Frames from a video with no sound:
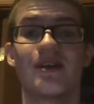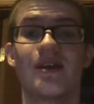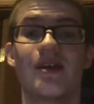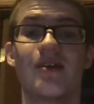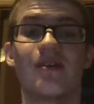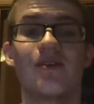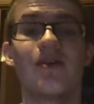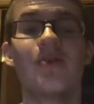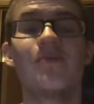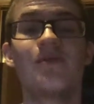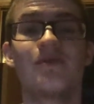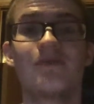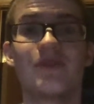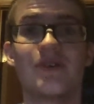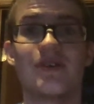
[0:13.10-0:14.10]
And along
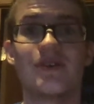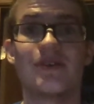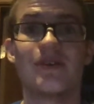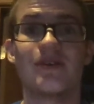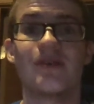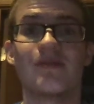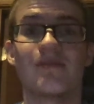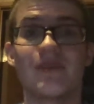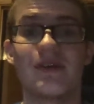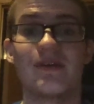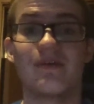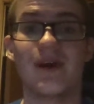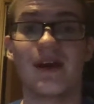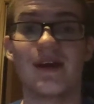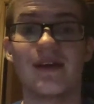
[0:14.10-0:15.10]
with being in
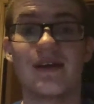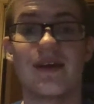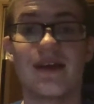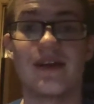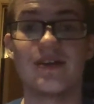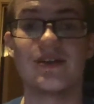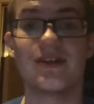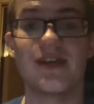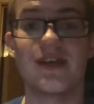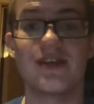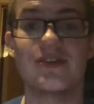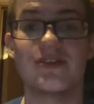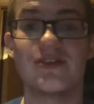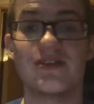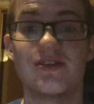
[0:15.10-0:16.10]
my
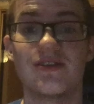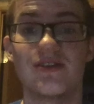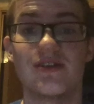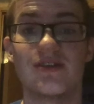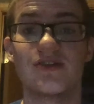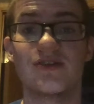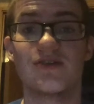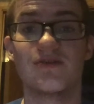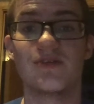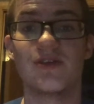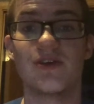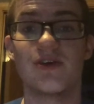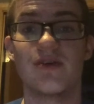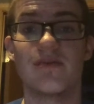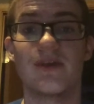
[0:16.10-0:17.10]
education to
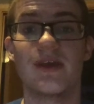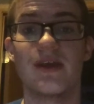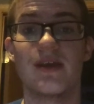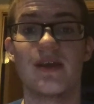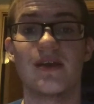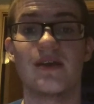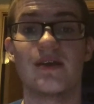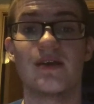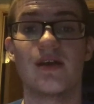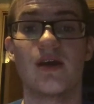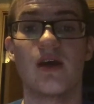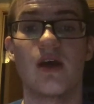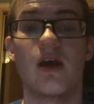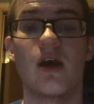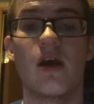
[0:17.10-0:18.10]
become a
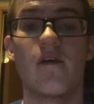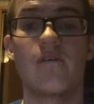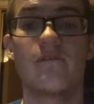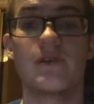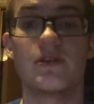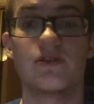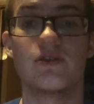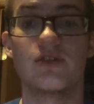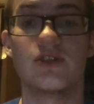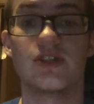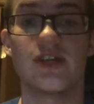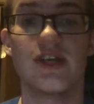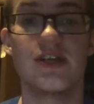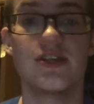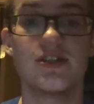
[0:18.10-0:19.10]
physical
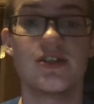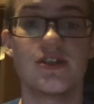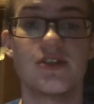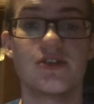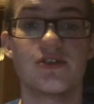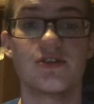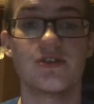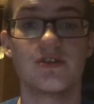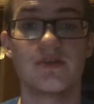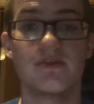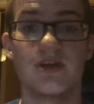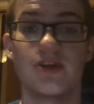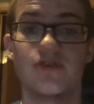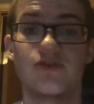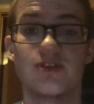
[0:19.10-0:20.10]
education teacher,
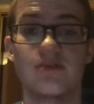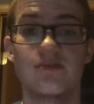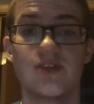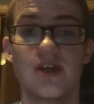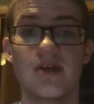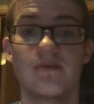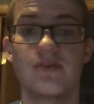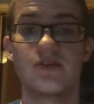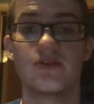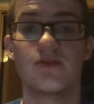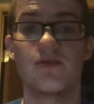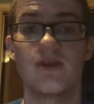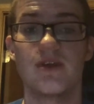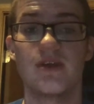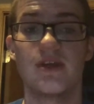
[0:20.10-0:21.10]
my dream job is to
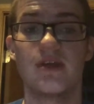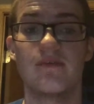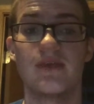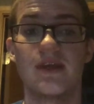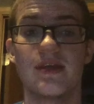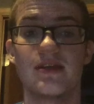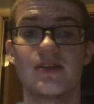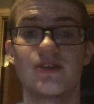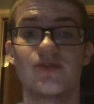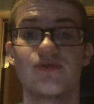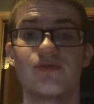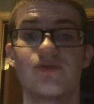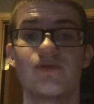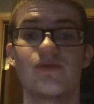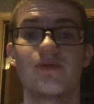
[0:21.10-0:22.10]
one day make it
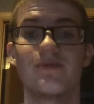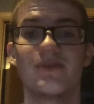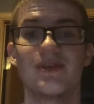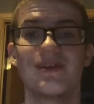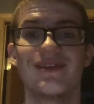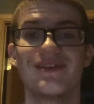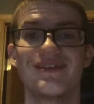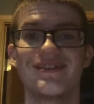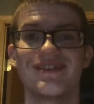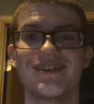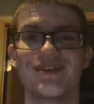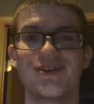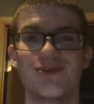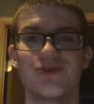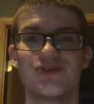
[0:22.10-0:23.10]
to the big leagues and
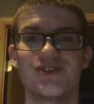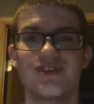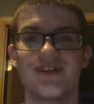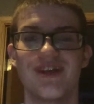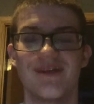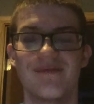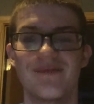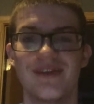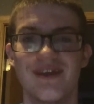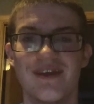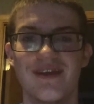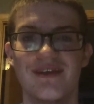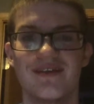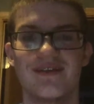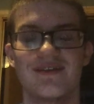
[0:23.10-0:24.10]
coach in the NBA.
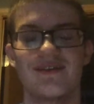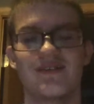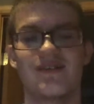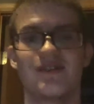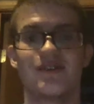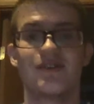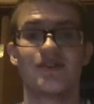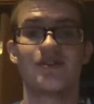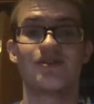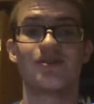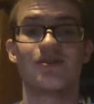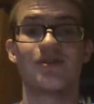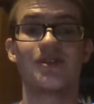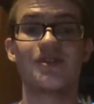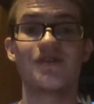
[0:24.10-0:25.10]
So
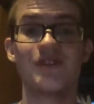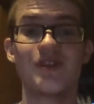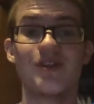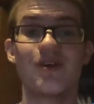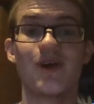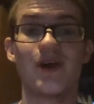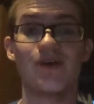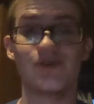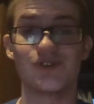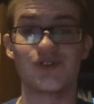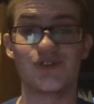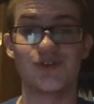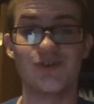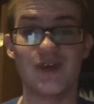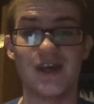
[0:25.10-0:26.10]
in this video, I will show
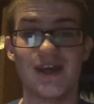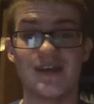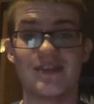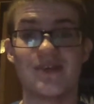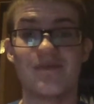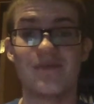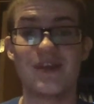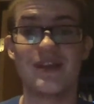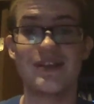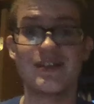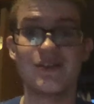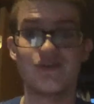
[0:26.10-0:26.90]
you guys the basic